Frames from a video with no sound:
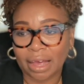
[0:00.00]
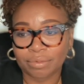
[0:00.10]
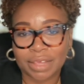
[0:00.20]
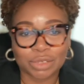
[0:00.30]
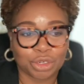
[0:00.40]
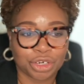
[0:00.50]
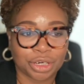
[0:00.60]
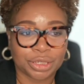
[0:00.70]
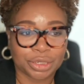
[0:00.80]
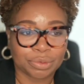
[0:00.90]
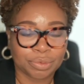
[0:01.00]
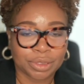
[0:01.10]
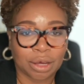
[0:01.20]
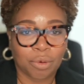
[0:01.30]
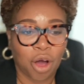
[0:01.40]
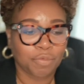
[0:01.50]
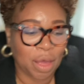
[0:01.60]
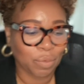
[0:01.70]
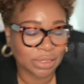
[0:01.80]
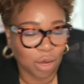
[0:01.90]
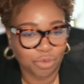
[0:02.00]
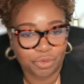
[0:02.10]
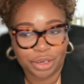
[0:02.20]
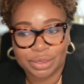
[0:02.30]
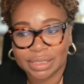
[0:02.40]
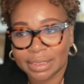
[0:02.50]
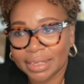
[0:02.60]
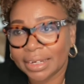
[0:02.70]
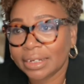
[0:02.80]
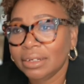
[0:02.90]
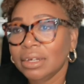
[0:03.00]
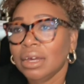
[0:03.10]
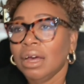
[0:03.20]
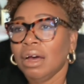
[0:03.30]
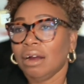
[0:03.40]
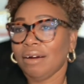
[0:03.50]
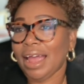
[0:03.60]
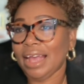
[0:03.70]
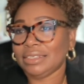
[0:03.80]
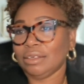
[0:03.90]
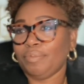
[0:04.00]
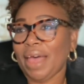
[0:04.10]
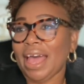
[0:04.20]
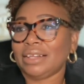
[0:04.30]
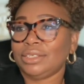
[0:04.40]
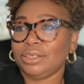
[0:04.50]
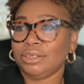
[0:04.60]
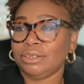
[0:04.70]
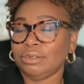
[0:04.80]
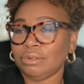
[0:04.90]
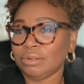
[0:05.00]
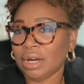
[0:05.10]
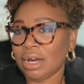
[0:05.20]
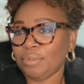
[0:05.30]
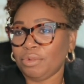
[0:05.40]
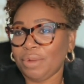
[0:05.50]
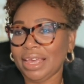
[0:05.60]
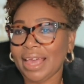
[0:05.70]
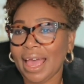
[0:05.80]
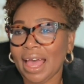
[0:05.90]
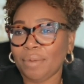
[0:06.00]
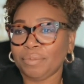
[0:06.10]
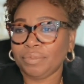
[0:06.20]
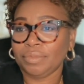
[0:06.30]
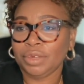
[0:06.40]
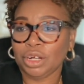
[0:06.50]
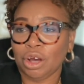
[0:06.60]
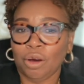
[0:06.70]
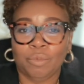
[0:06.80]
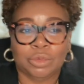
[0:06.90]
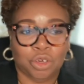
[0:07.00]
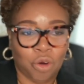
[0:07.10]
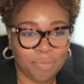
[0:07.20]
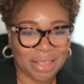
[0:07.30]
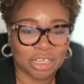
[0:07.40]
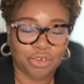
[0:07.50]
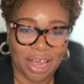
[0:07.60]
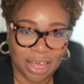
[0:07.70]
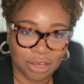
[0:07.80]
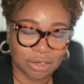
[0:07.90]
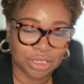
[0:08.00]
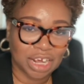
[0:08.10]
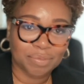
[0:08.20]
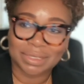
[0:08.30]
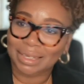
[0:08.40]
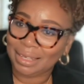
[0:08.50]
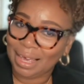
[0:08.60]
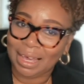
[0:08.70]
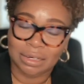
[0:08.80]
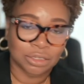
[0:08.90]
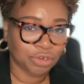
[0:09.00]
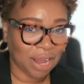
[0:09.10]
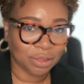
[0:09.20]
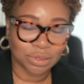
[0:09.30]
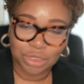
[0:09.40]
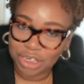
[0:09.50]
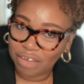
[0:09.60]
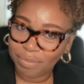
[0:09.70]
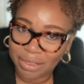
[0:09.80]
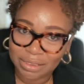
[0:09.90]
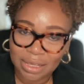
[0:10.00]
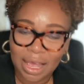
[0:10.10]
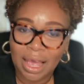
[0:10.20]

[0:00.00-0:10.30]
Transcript: that's what you're going to do. So I hope that was helpful for you, Cynthia. All right. So back to the recap, going back to tracking your achievements. Again, track those achievements.